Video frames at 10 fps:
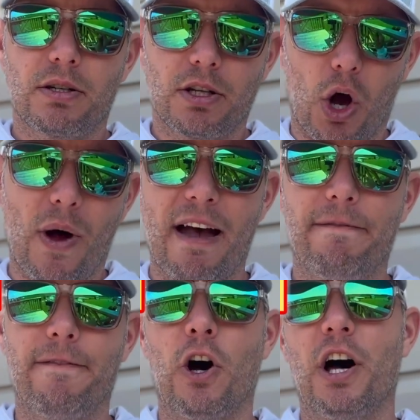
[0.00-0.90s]
Go have
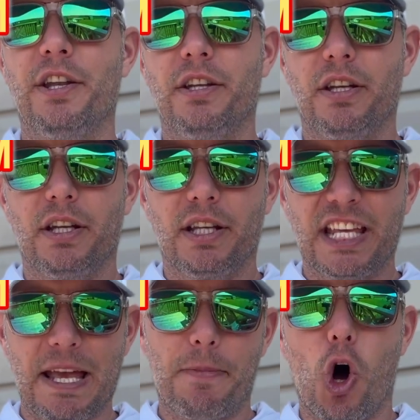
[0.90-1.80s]
fun.
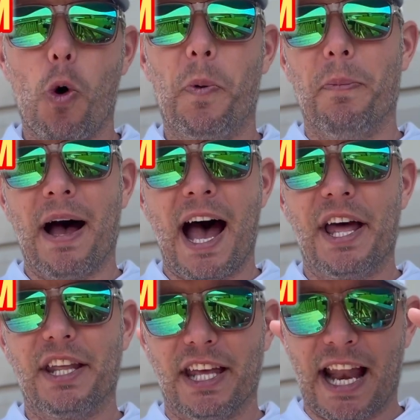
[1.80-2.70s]
Keep an open
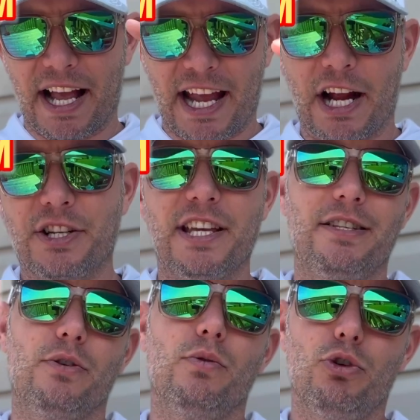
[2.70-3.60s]
mind, and I
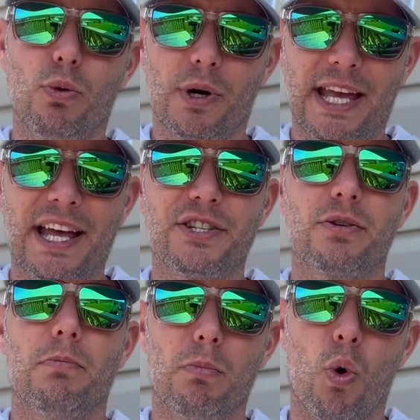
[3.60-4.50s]
guarantee you will catch
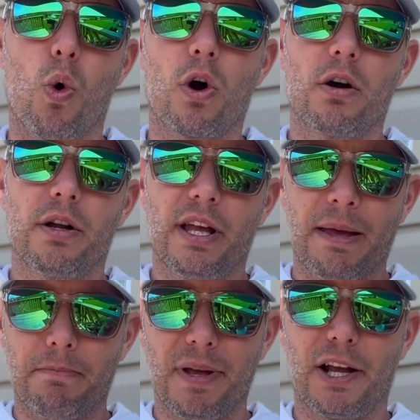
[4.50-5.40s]
more
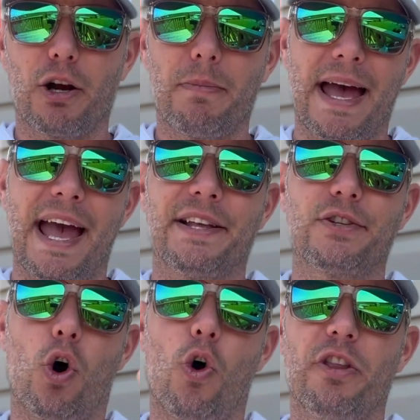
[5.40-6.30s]
and bigger bass
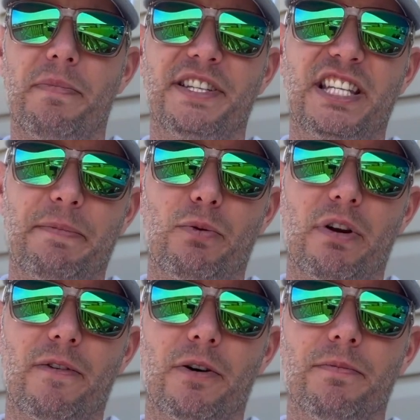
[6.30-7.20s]
on the Mississippi
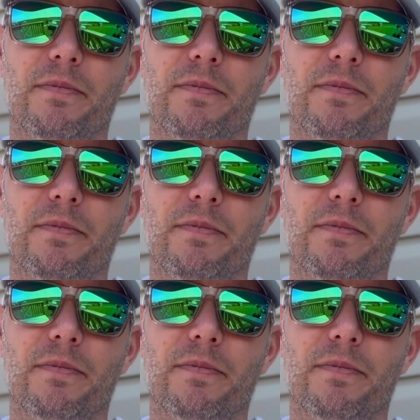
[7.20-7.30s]
River.